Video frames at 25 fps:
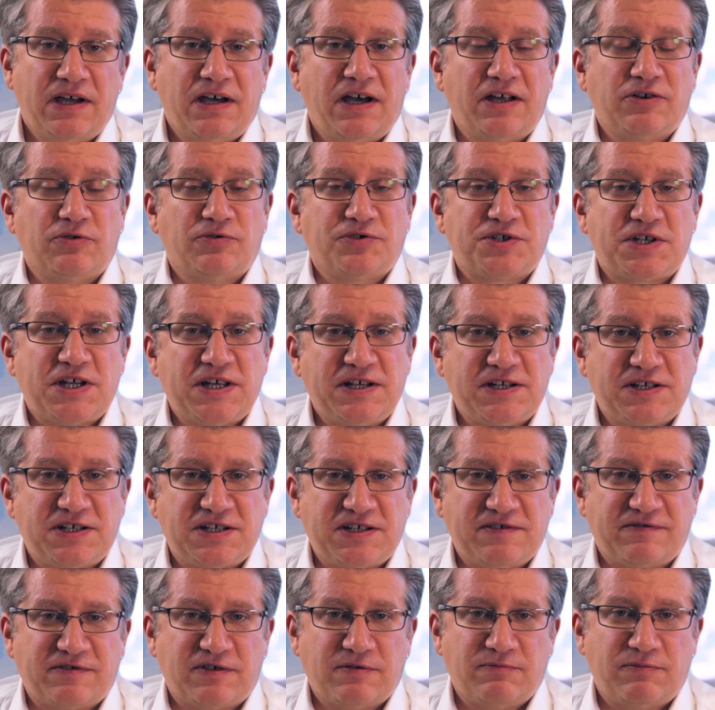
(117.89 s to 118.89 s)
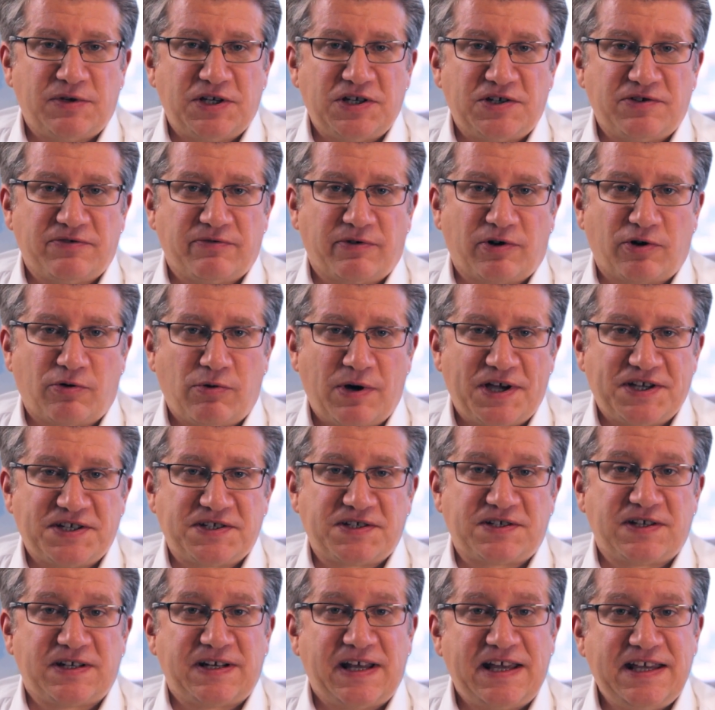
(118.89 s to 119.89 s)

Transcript: an alternative can be to request that